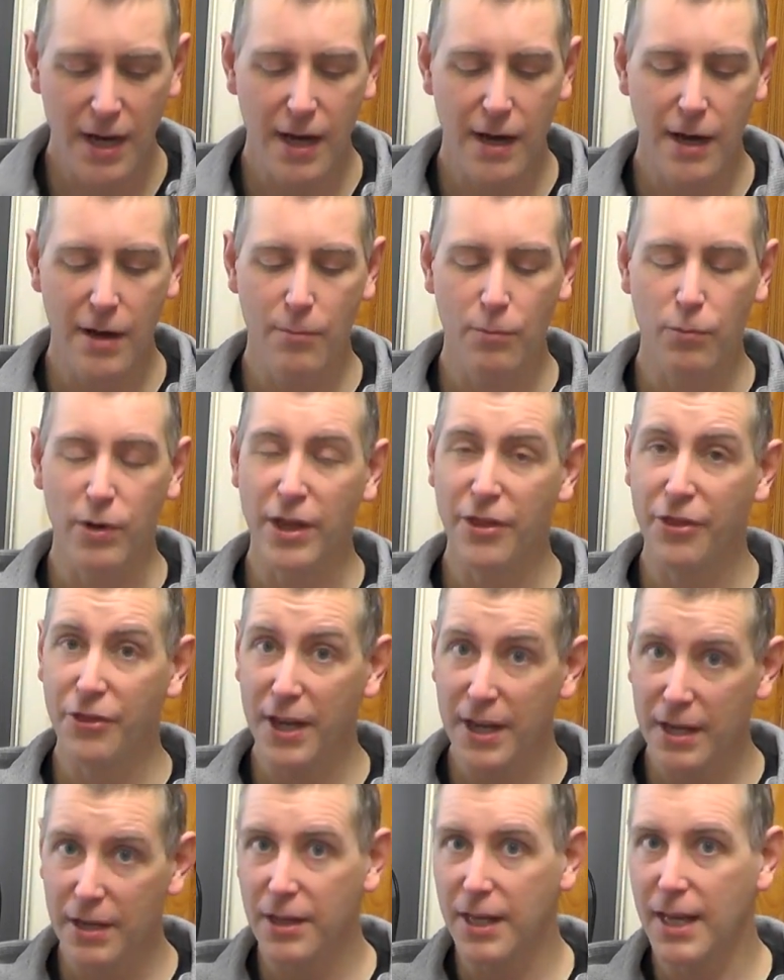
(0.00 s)
Um, we
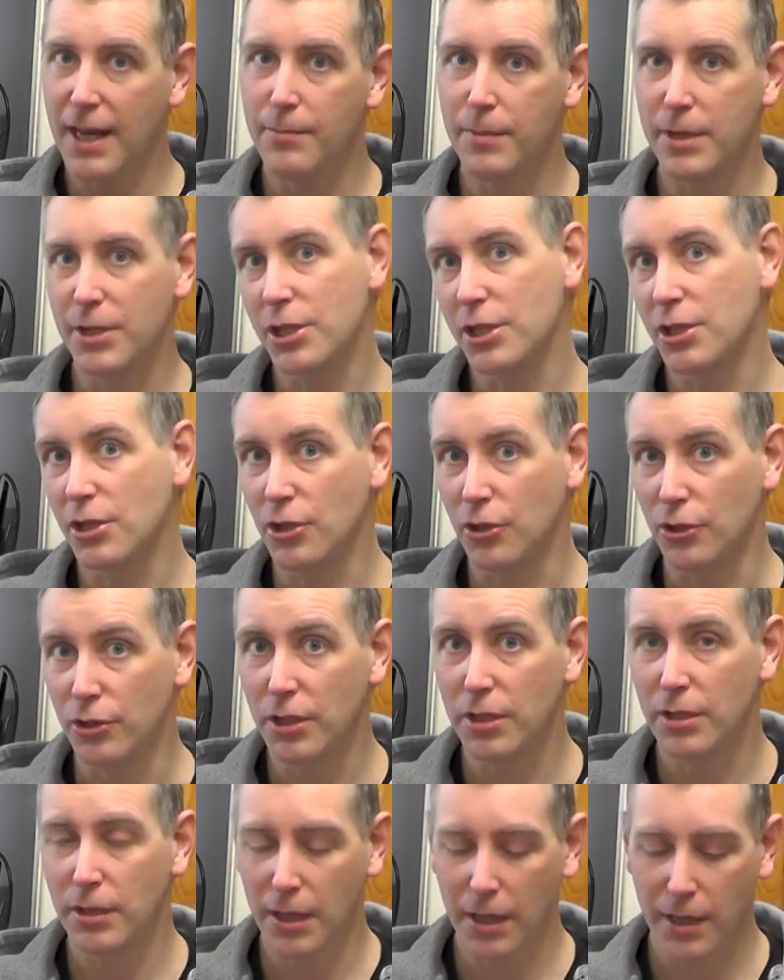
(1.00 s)
think the image is
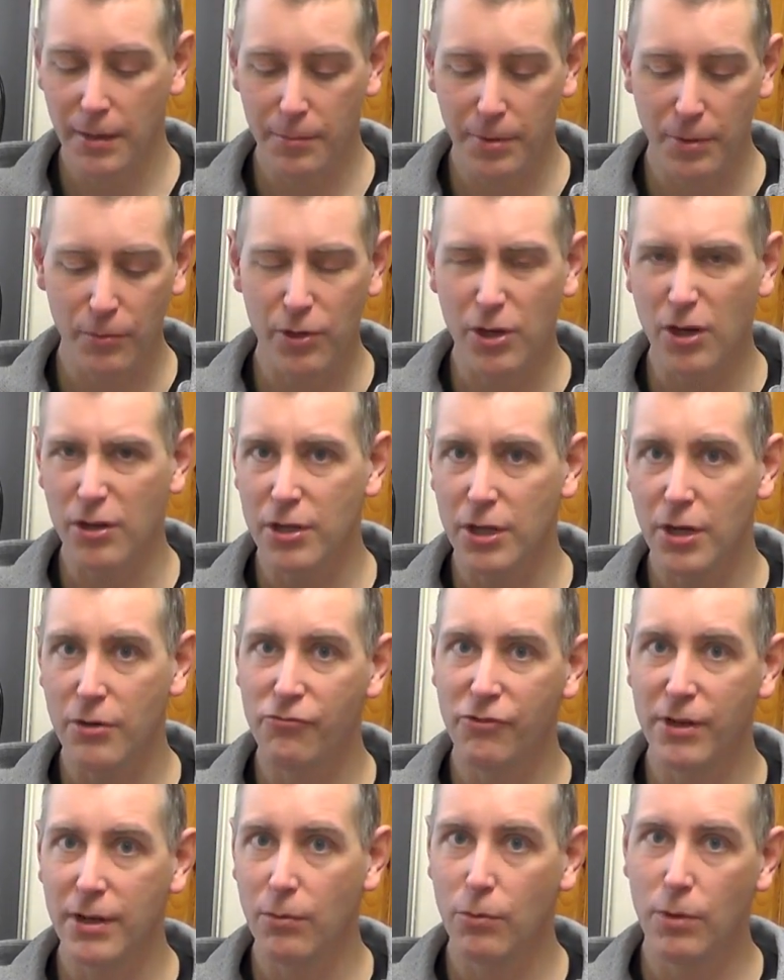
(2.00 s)
good, uh, but we've got no
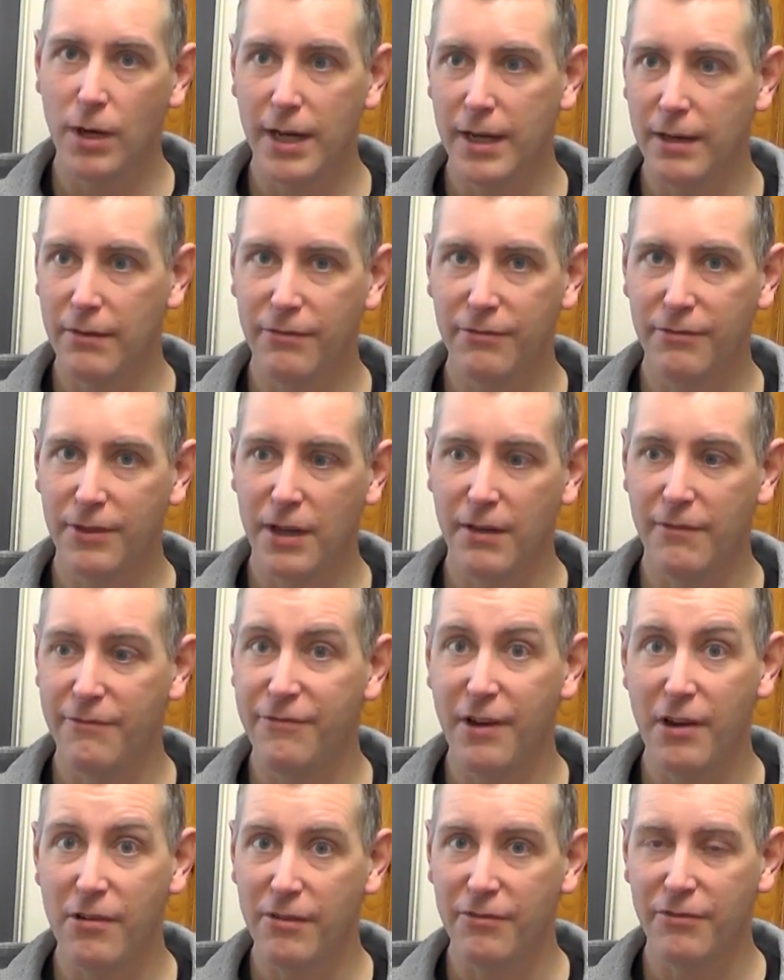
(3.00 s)
real way of,
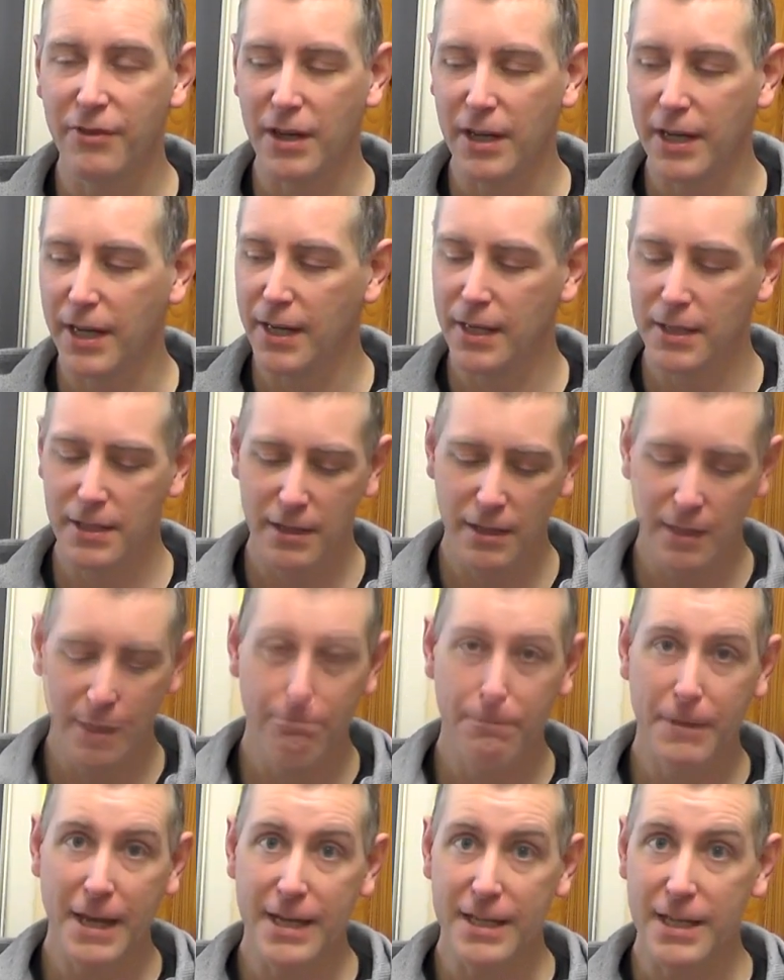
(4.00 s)
verifying it.
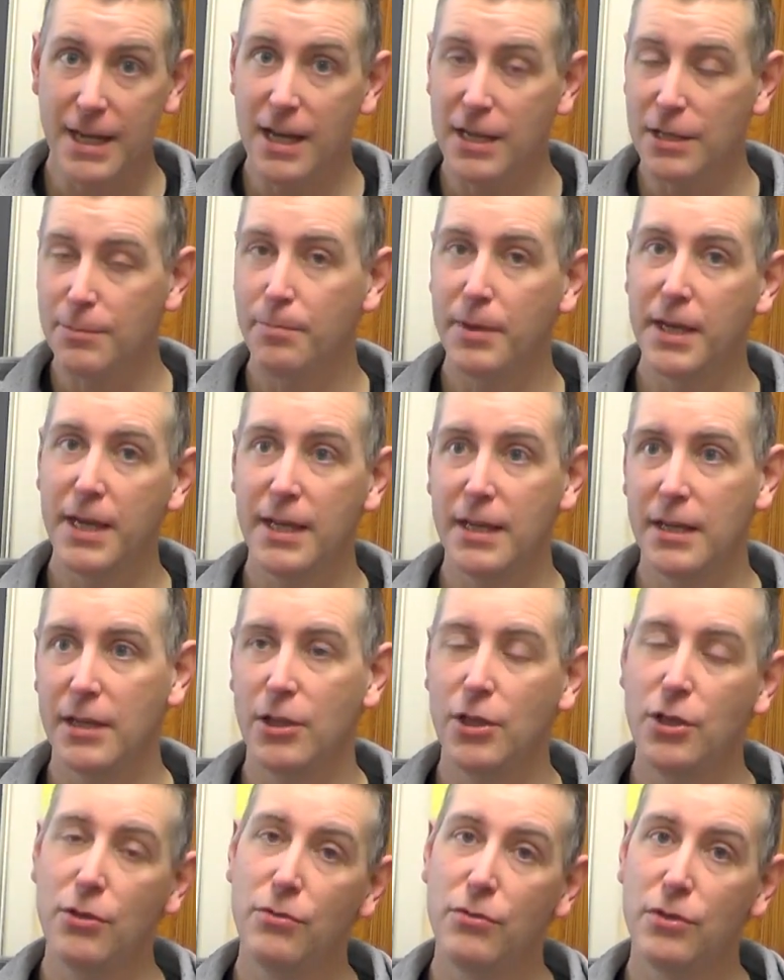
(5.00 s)
It has been
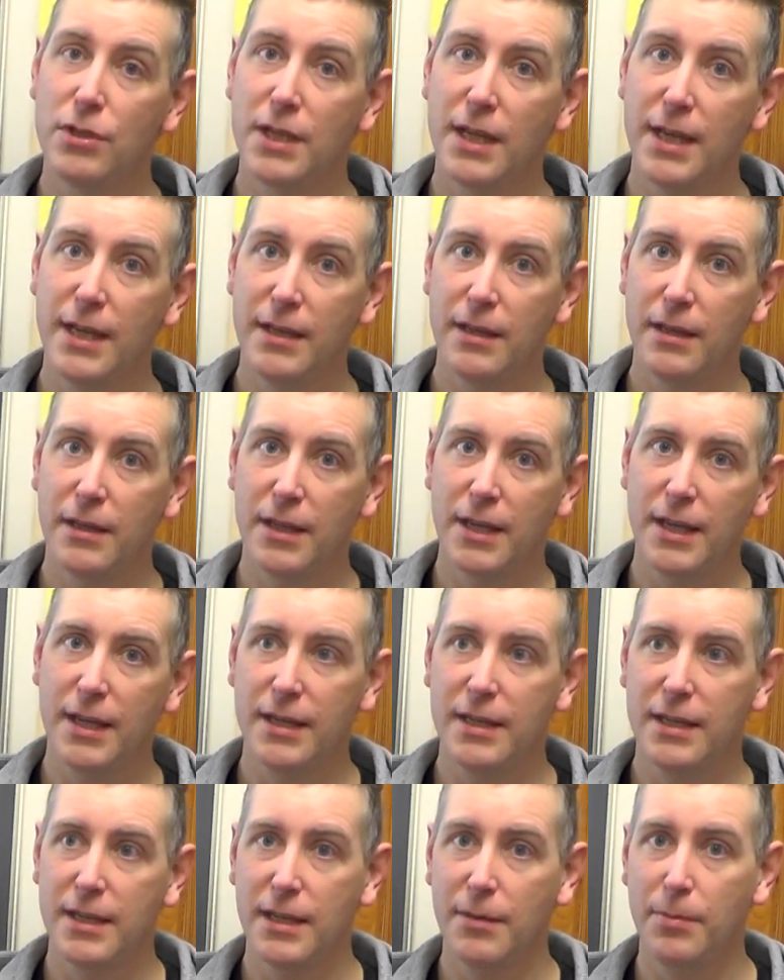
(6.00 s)
used in
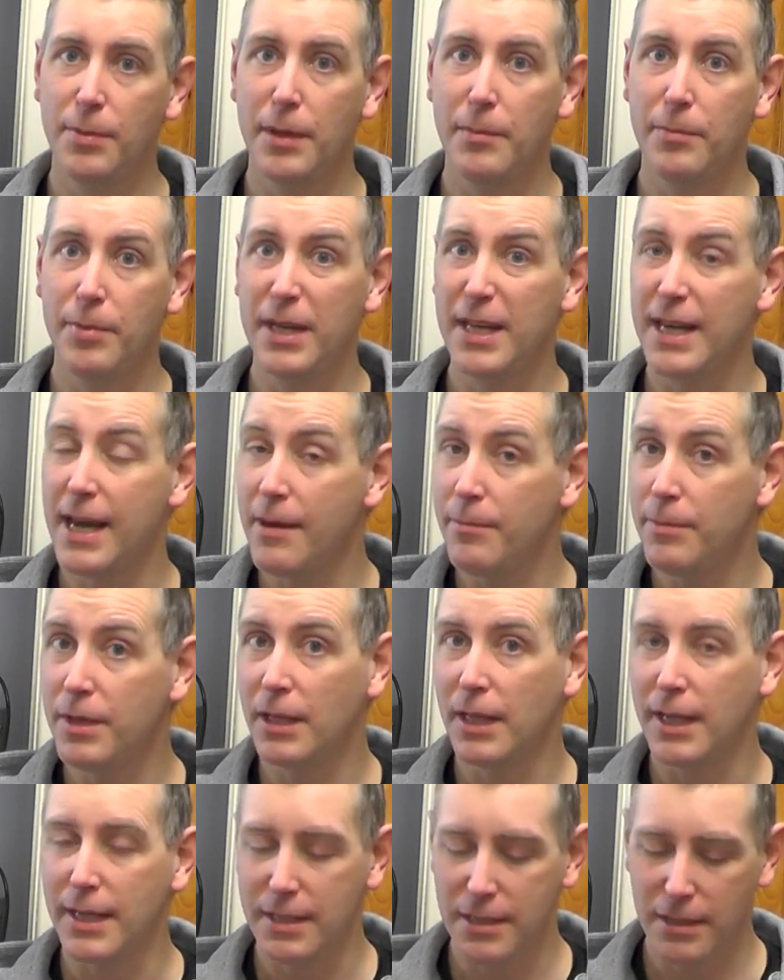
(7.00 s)
the DPB
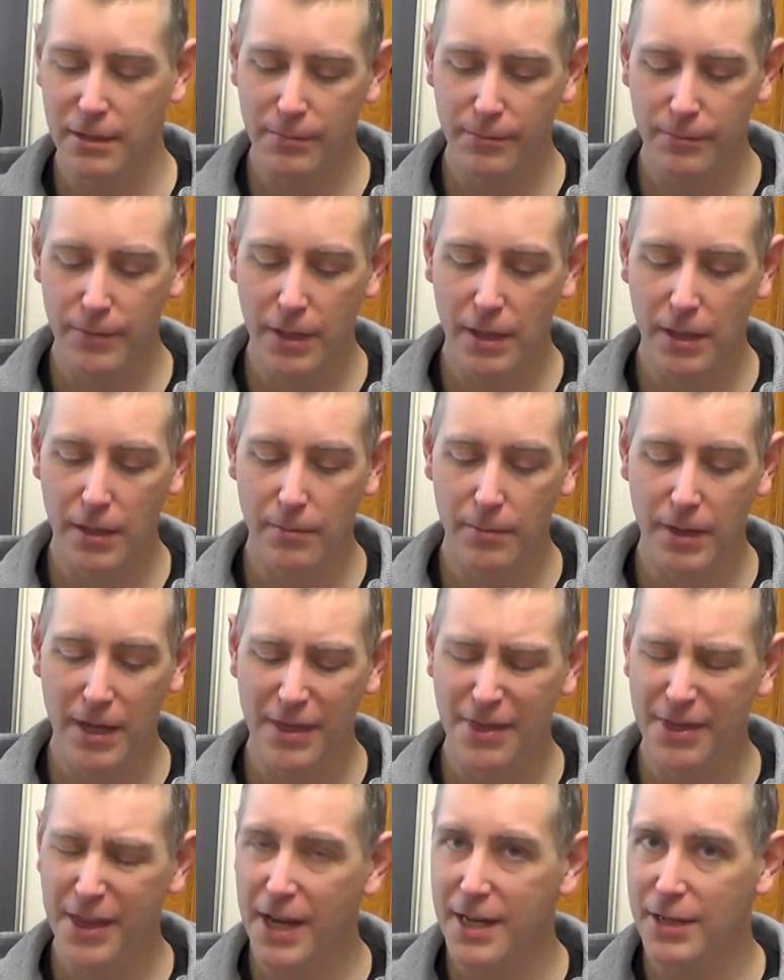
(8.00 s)
emulator, um,
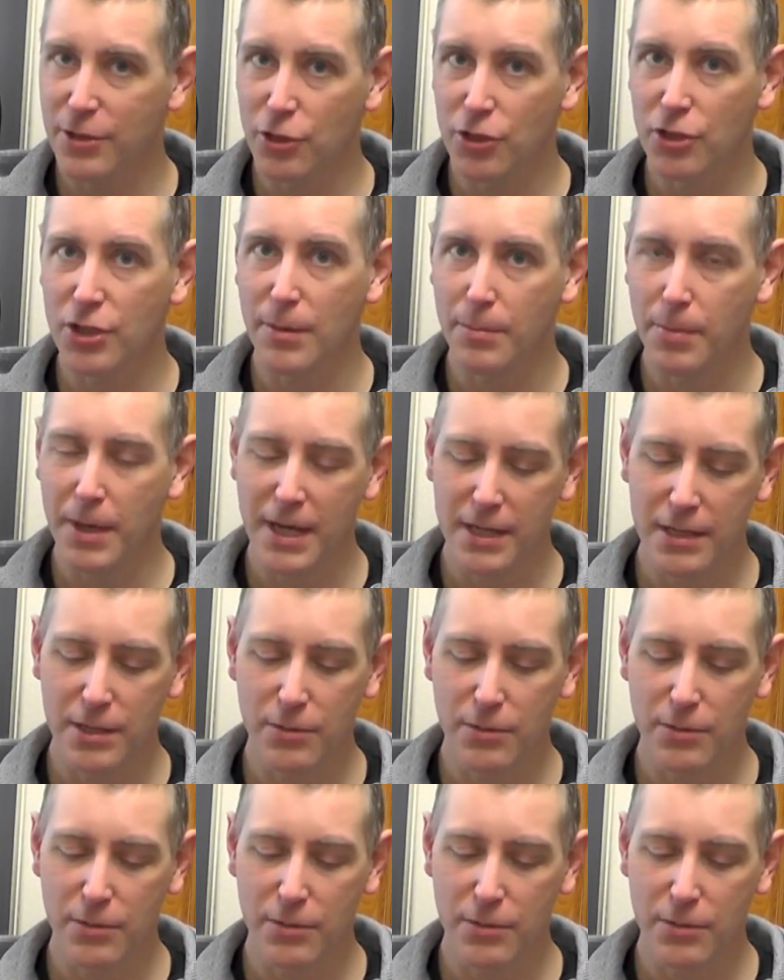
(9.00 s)
and that does appear